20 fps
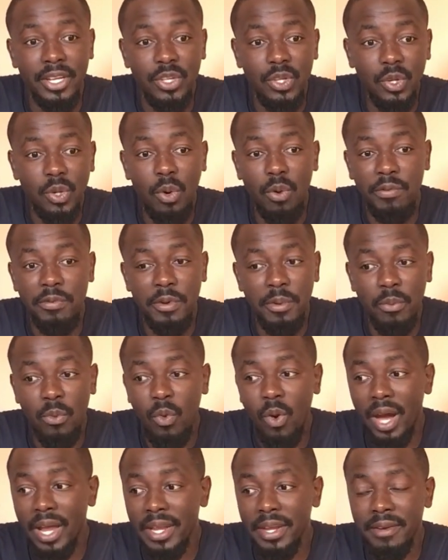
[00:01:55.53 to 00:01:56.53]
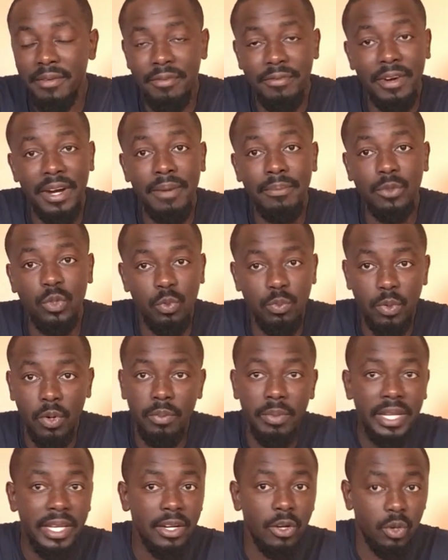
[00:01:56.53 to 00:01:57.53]
you go from one farm to
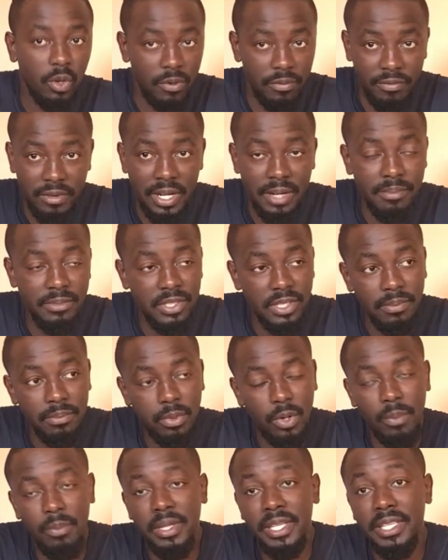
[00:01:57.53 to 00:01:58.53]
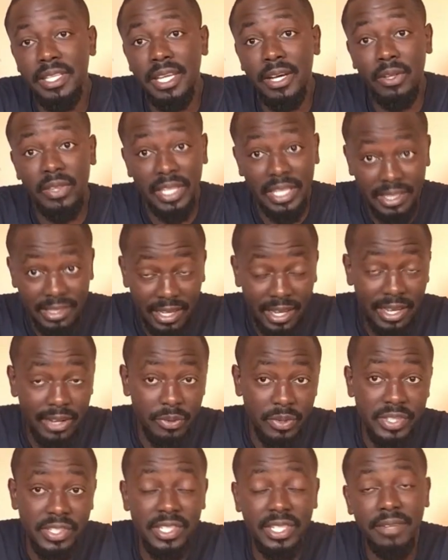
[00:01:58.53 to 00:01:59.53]
probably a lot of farms and probably now the entire
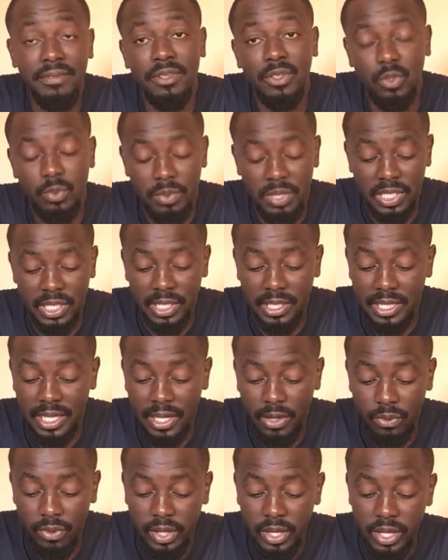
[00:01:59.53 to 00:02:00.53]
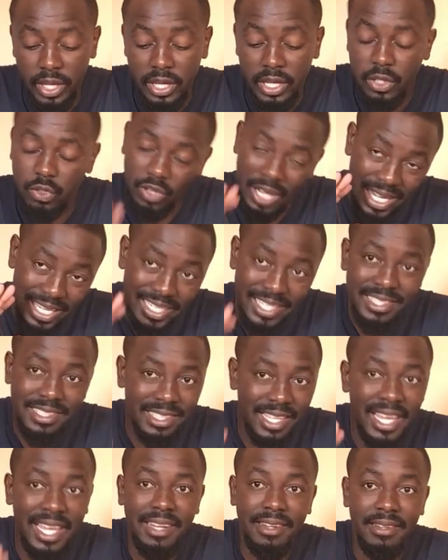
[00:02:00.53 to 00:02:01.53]
region having to be shut down. So I
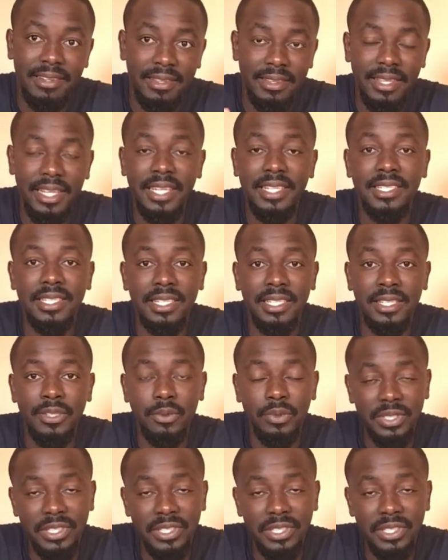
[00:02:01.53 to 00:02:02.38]
understand that uh,